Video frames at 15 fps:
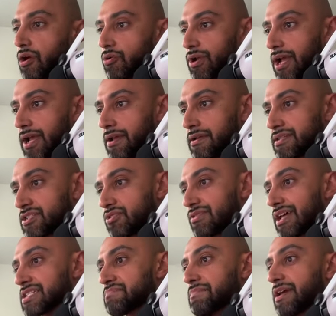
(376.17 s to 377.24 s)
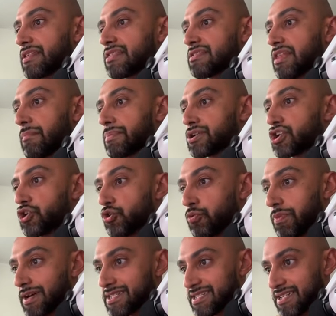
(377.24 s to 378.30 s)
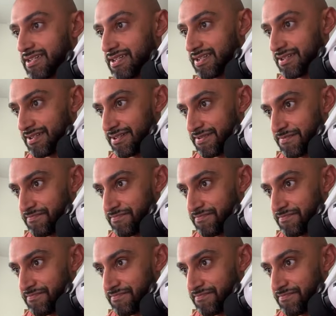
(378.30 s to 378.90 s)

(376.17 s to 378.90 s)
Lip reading: okay? So that's myth number two busted.